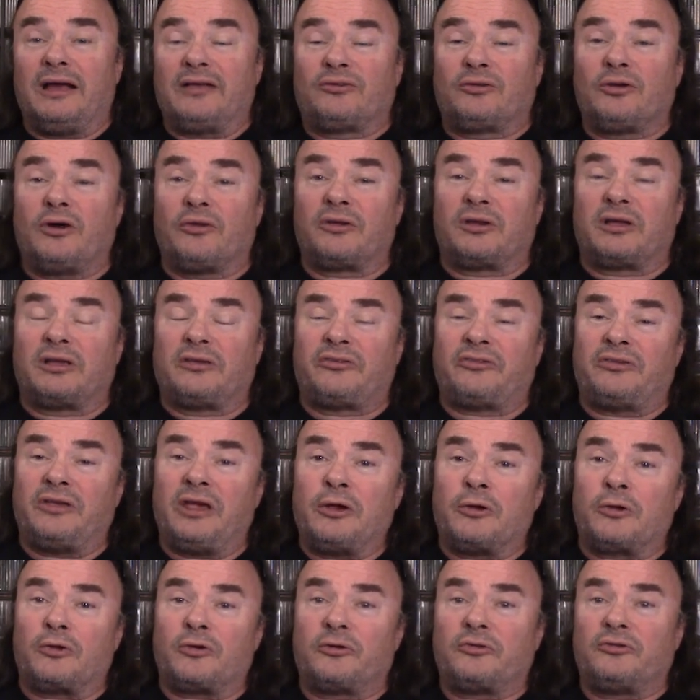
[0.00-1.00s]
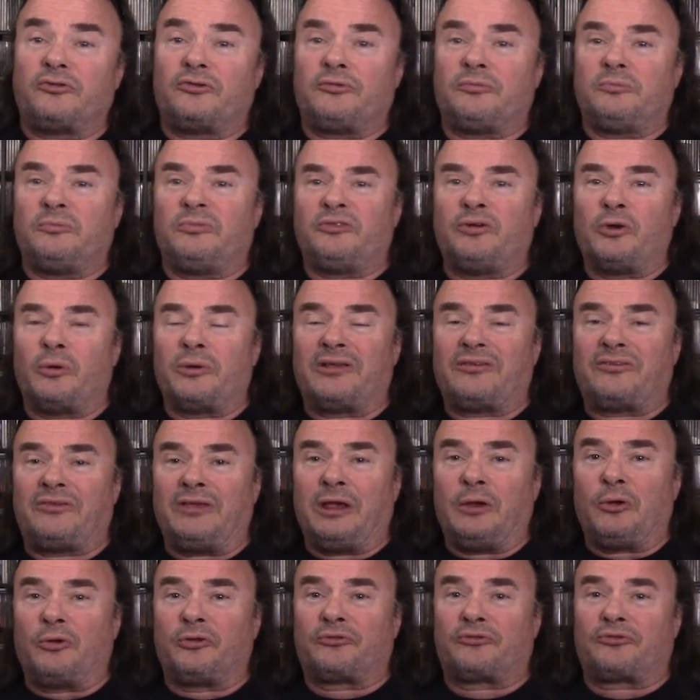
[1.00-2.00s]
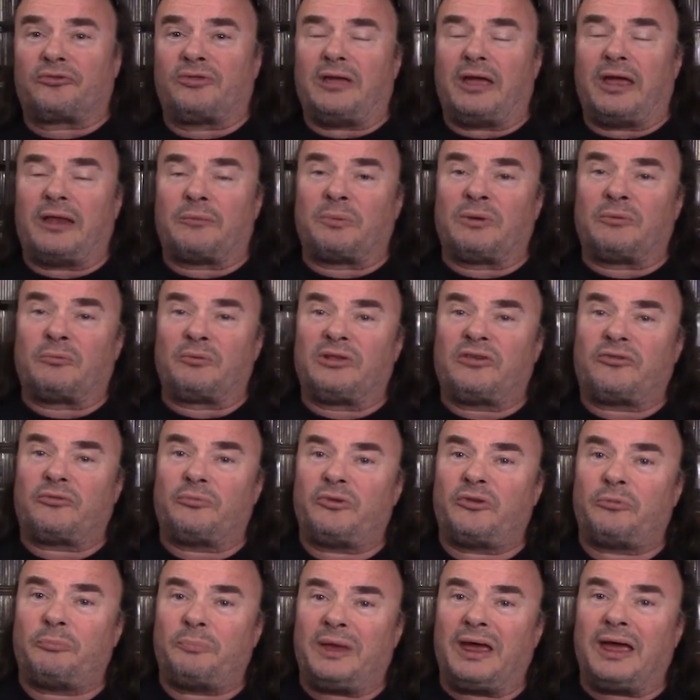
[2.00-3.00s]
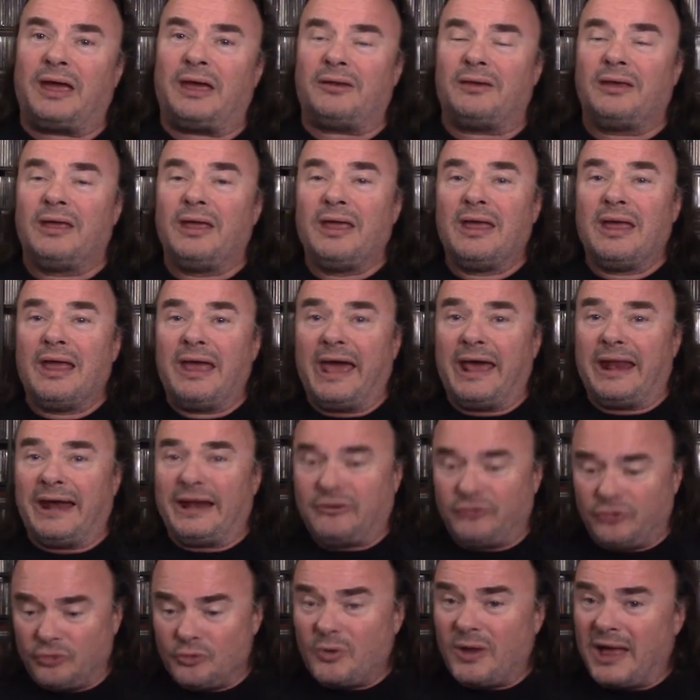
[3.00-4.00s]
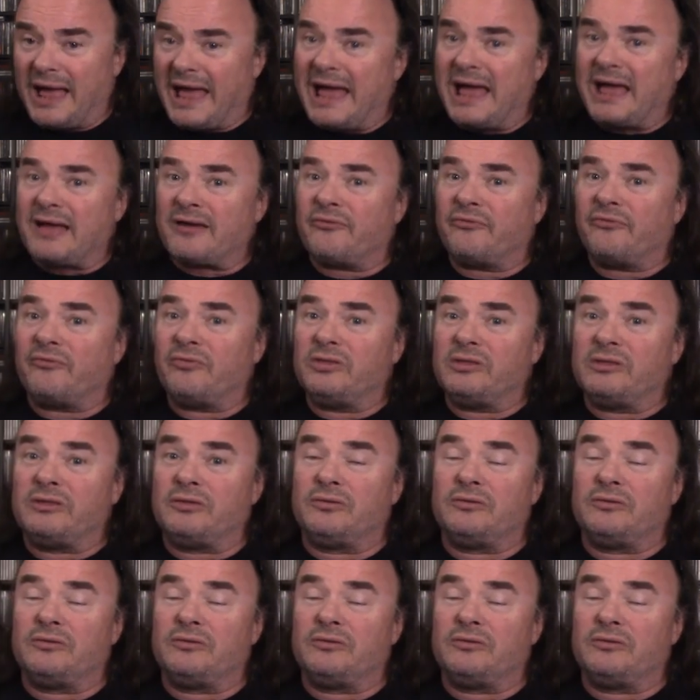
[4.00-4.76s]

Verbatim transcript: I saw the singer sh showing singles that had been released in this band, and I do have